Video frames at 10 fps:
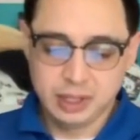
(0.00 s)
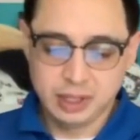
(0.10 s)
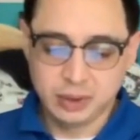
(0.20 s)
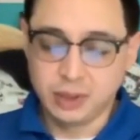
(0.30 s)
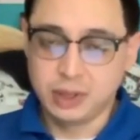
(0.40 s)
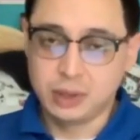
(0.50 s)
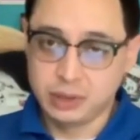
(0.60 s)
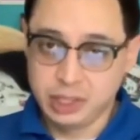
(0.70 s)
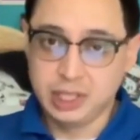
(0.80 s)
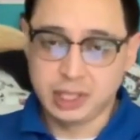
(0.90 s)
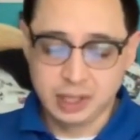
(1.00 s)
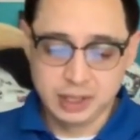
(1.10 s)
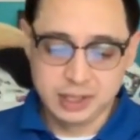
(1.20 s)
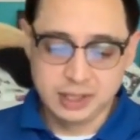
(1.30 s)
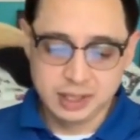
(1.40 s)
or cochina.
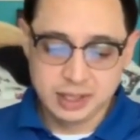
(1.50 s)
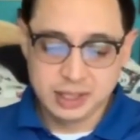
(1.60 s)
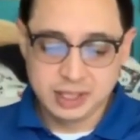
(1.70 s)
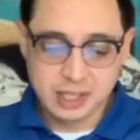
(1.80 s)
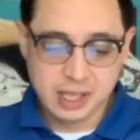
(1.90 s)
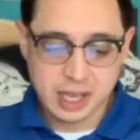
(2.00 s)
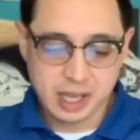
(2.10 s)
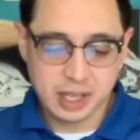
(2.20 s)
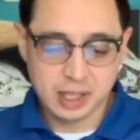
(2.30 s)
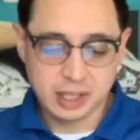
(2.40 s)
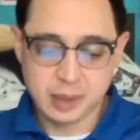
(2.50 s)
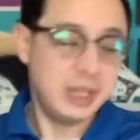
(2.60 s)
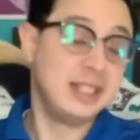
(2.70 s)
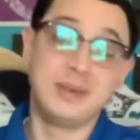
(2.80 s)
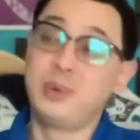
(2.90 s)
It's C A, I
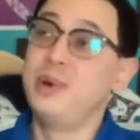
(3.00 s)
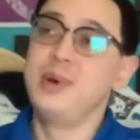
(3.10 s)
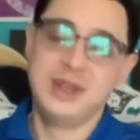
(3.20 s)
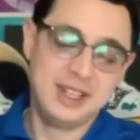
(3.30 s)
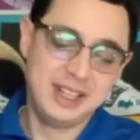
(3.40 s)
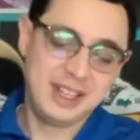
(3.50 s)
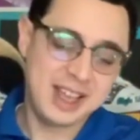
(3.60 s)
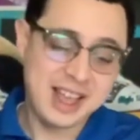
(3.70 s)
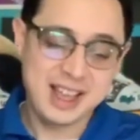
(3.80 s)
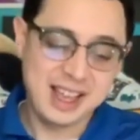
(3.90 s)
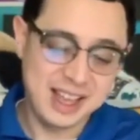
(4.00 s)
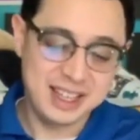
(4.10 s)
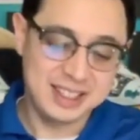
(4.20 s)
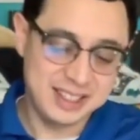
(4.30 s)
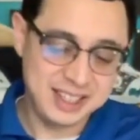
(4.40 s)
mean, K
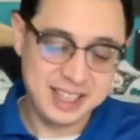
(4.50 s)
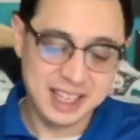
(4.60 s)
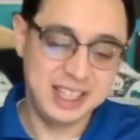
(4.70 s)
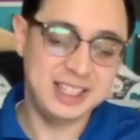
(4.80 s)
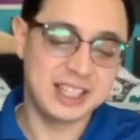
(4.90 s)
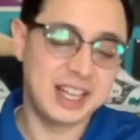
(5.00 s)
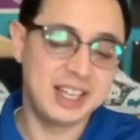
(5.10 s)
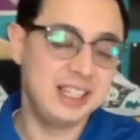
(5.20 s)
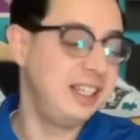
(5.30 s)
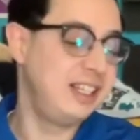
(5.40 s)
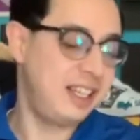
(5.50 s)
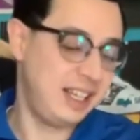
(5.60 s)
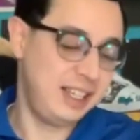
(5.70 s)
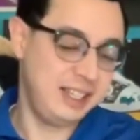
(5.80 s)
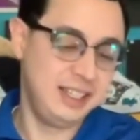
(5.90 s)
A C H I N
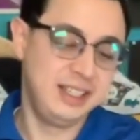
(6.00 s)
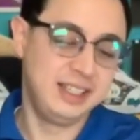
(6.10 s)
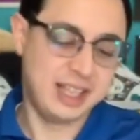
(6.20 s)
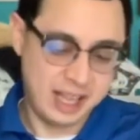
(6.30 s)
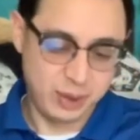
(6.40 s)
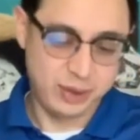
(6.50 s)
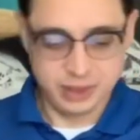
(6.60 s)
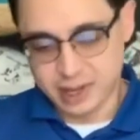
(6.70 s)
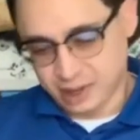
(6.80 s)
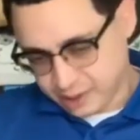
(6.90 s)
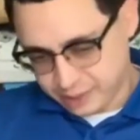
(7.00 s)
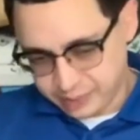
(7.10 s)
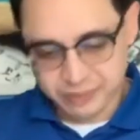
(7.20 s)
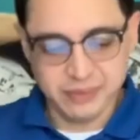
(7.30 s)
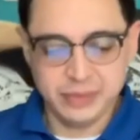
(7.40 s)
A house.com.
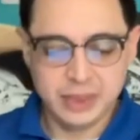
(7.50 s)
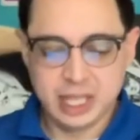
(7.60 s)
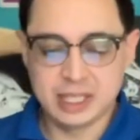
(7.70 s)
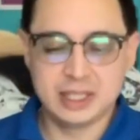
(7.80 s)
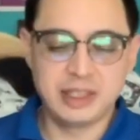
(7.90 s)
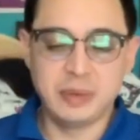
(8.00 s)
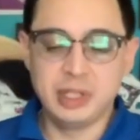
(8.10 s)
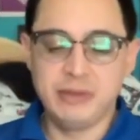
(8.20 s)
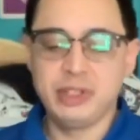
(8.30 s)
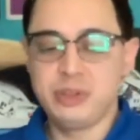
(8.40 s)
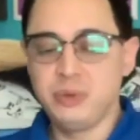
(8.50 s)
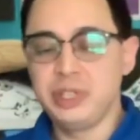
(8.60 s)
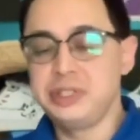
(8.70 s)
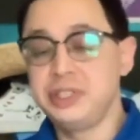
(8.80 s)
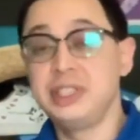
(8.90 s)
As a symbol of
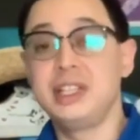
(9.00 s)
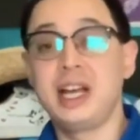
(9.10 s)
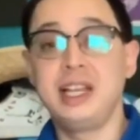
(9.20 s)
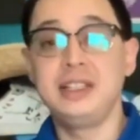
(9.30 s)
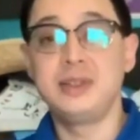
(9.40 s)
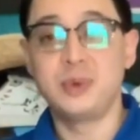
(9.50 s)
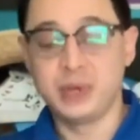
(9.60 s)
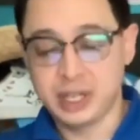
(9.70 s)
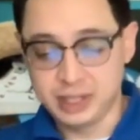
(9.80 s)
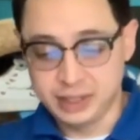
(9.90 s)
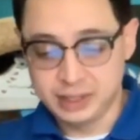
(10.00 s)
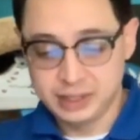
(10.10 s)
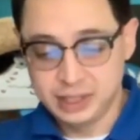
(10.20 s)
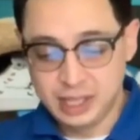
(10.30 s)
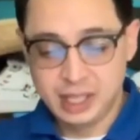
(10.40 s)
intuition and heightened awareness,
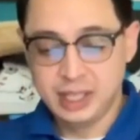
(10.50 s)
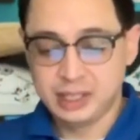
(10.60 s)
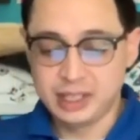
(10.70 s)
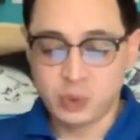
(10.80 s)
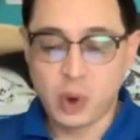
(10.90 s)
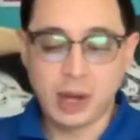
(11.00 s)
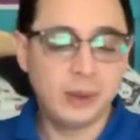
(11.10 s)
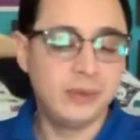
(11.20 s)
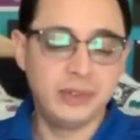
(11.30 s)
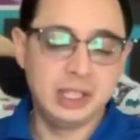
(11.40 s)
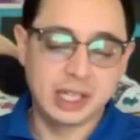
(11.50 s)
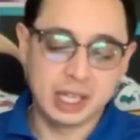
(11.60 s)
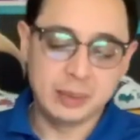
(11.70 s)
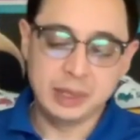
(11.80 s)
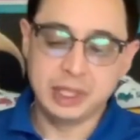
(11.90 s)
this wild
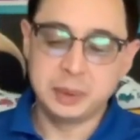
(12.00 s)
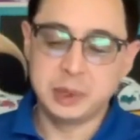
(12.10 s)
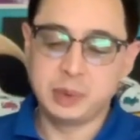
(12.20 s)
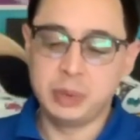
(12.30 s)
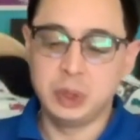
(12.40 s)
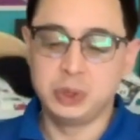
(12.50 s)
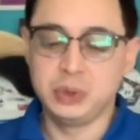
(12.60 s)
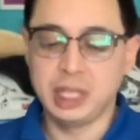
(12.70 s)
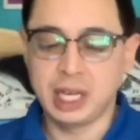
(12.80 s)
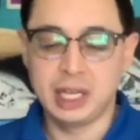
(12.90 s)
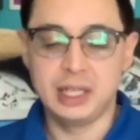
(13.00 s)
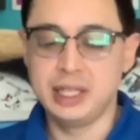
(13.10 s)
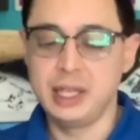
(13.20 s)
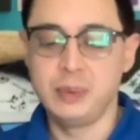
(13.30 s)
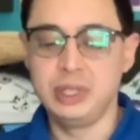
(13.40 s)
feline becomes a spiritual guide,
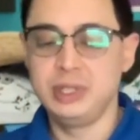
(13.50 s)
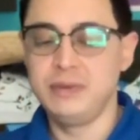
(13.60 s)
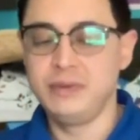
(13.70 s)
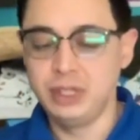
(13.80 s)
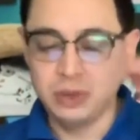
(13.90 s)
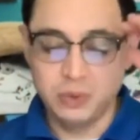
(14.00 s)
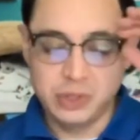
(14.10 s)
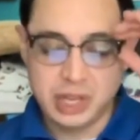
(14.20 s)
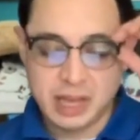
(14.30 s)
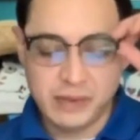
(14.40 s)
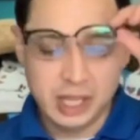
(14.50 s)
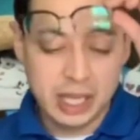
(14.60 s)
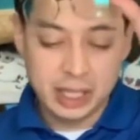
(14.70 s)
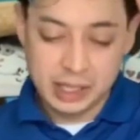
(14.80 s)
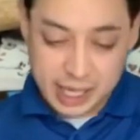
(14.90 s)
helping individuals
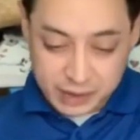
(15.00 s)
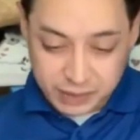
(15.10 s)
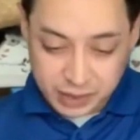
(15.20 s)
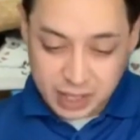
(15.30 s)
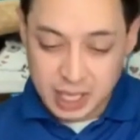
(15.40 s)
navigate life's